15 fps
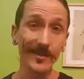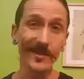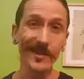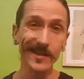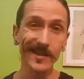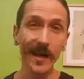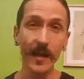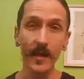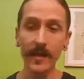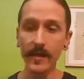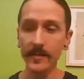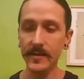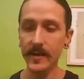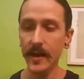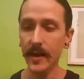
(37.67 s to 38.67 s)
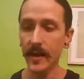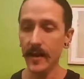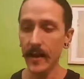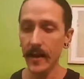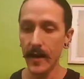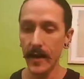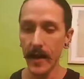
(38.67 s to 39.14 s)
Actually, it started
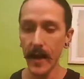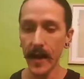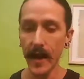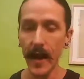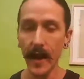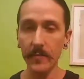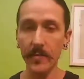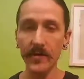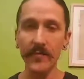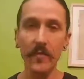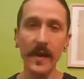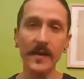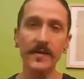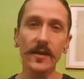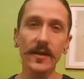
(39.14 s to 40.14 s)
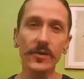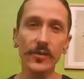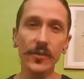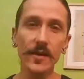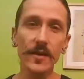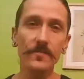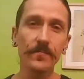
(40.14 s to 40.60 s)
yesterday and had a bit of a
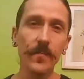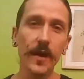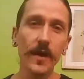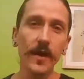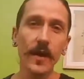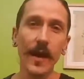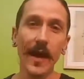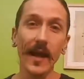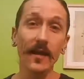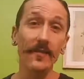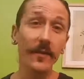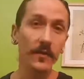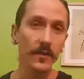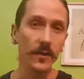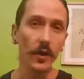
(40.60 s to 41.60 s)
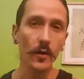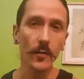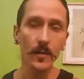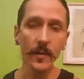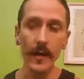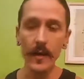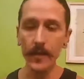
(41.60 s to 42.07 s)
massage with it, and I felt it got a
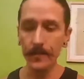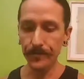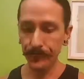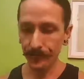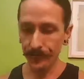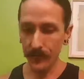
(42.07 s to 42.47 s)
bit better,